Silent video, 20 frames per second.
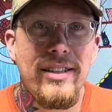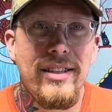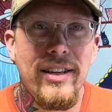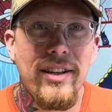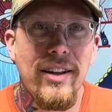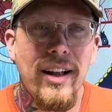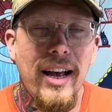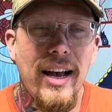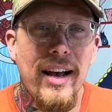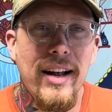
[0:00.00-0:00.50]

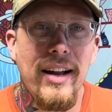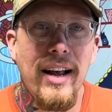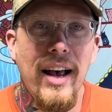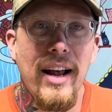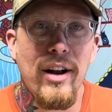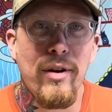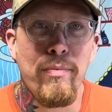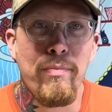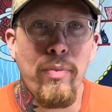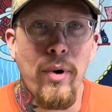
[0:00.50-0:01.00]
steel head and
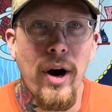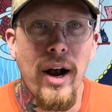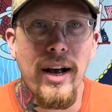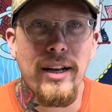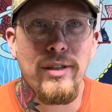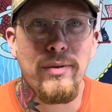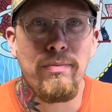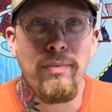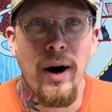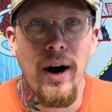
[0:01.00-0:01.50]
a
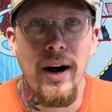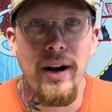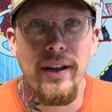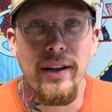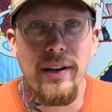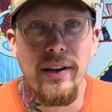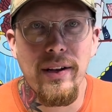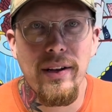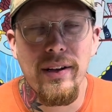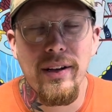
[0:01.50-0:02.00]
brass
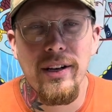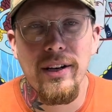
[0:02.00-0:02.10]
body